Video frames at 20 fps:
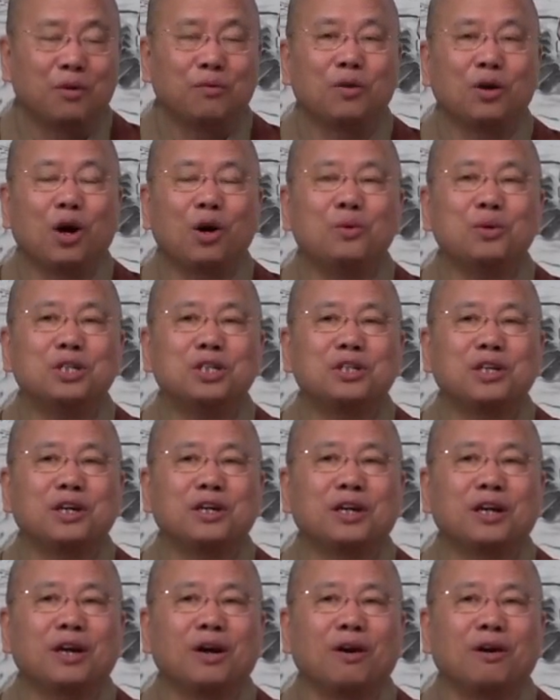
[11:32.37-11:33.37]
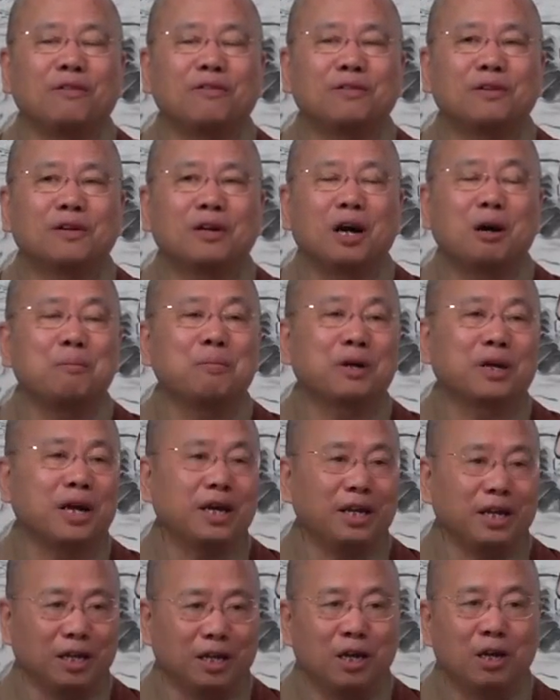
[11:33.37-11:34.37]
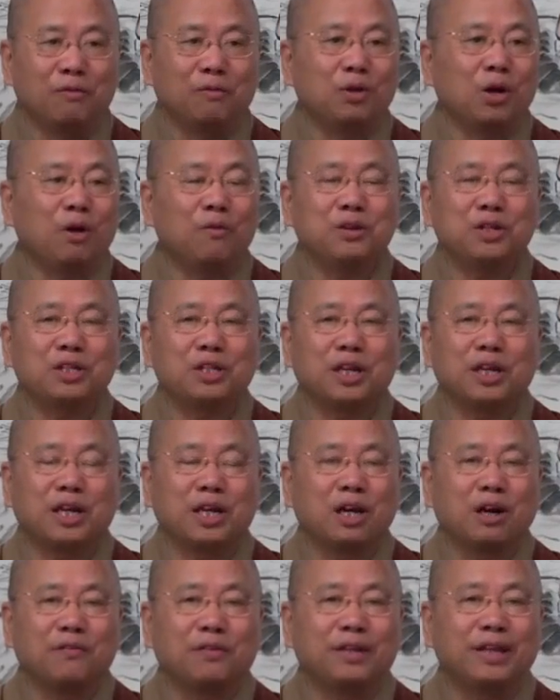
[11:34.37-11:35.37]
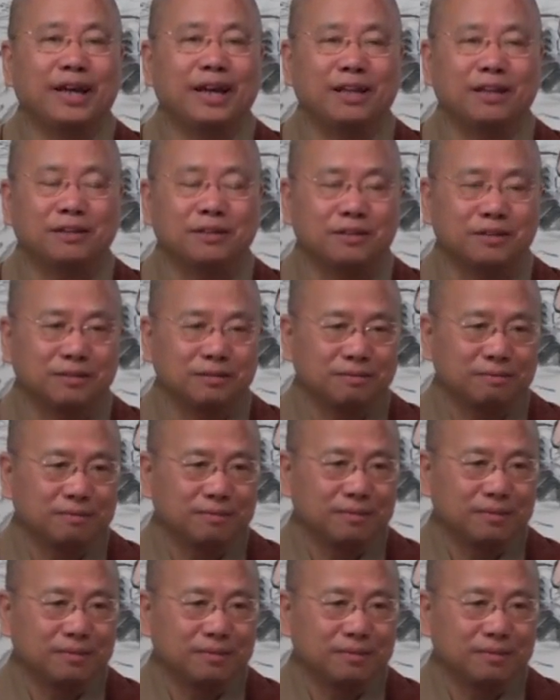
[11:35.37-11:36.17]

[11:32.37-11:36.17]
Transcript: We're always thinking of a beginning. We're always thinking of an end.